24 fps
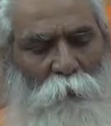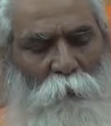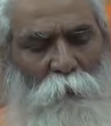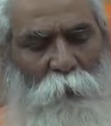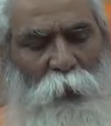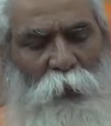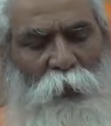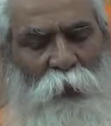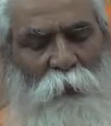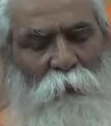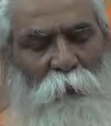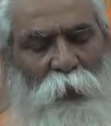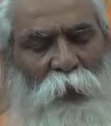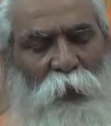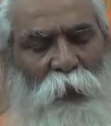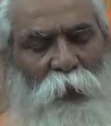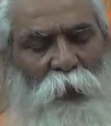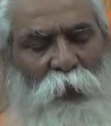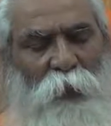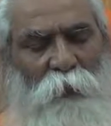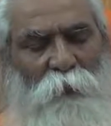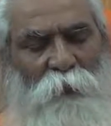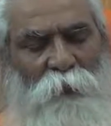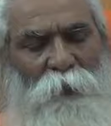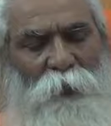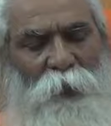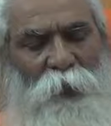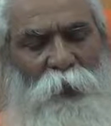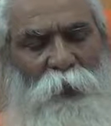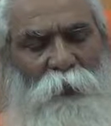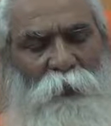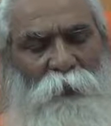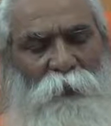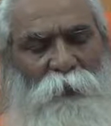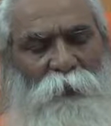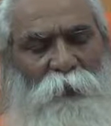many
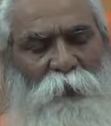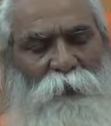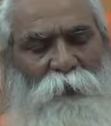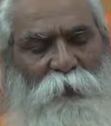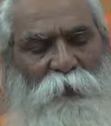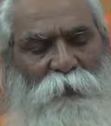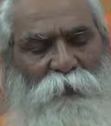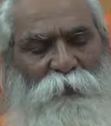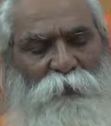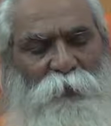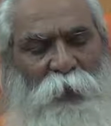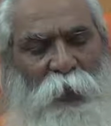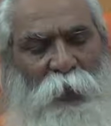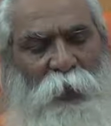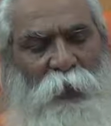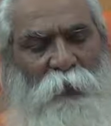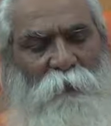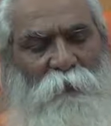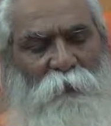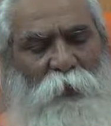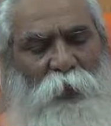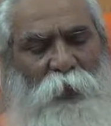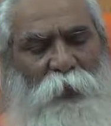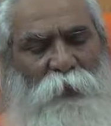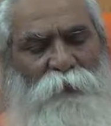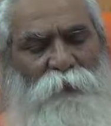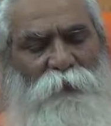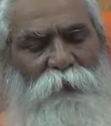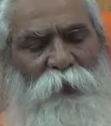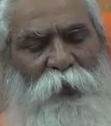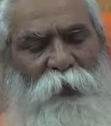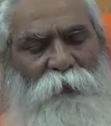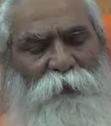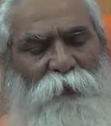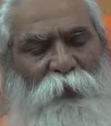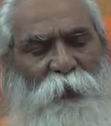countries in this time is
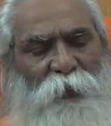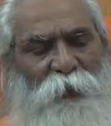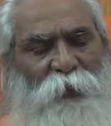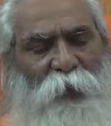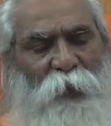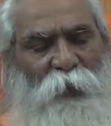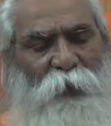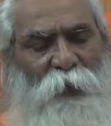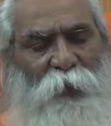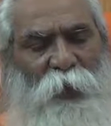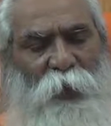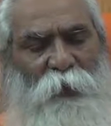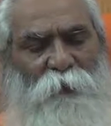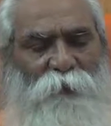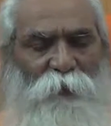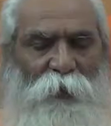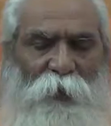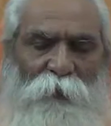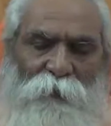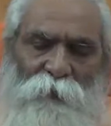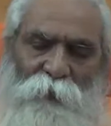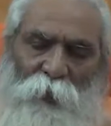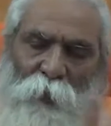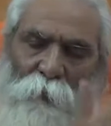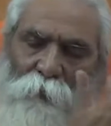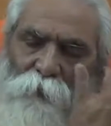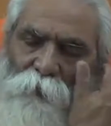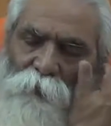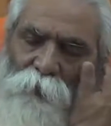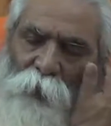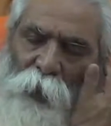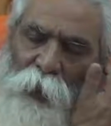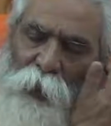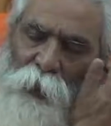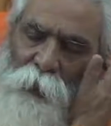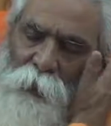facing the crisis, the
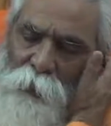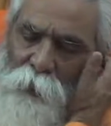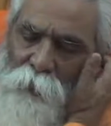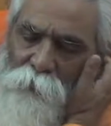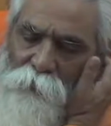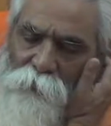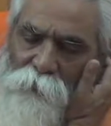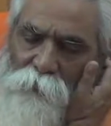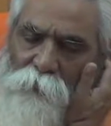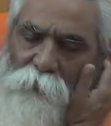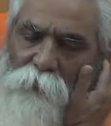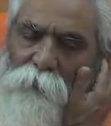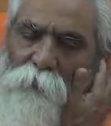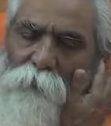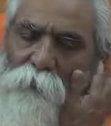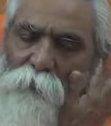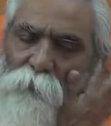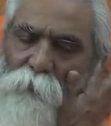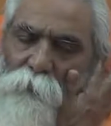child is